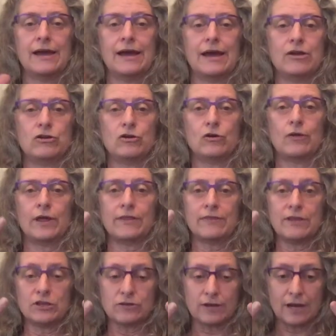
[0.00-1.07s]
And you go like
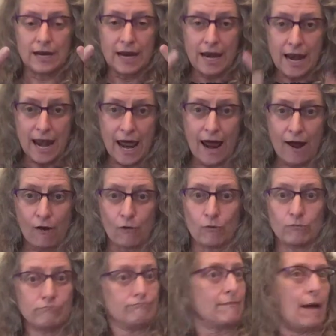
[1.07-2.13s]
this. Now.
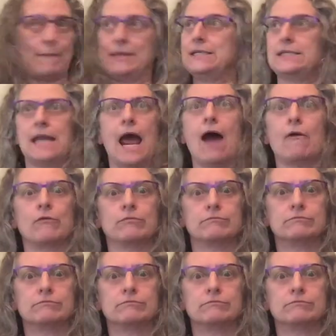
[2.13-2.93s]
That means now.